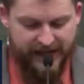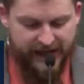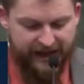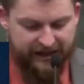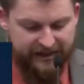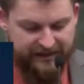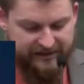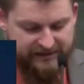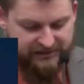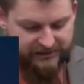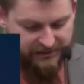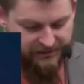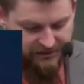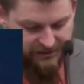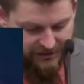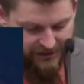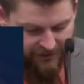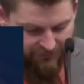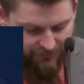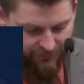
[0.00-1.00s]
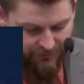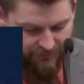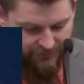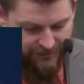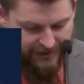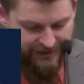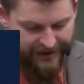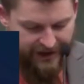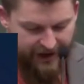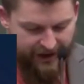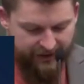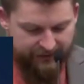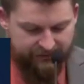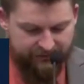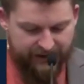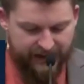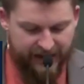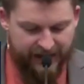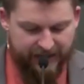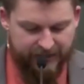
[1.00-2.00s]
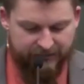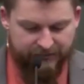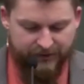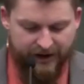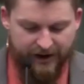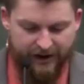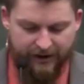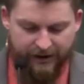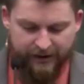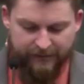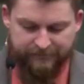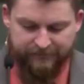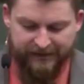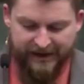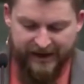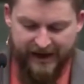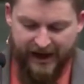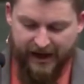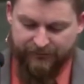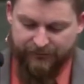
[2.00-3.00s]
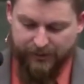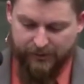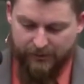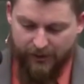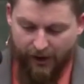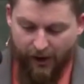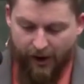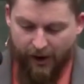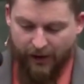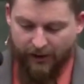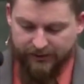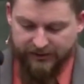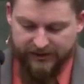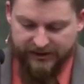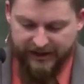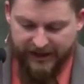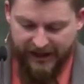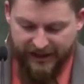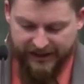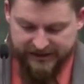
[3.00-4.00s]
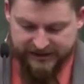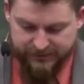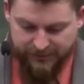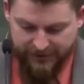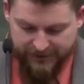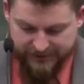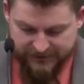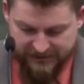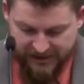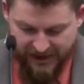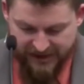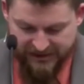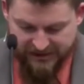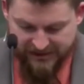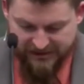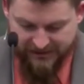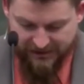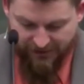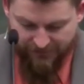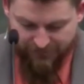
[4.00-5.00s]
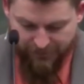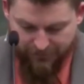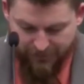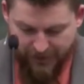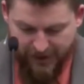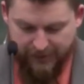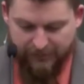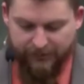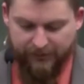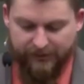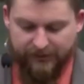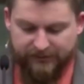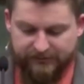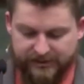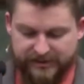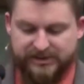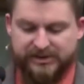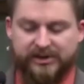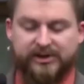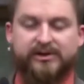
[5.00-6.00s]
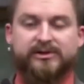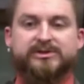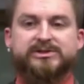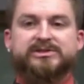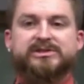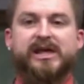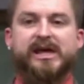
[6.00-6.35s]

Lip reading: and hath delivered me out of the hand of Herod and from all the expectation of the people of the Jews.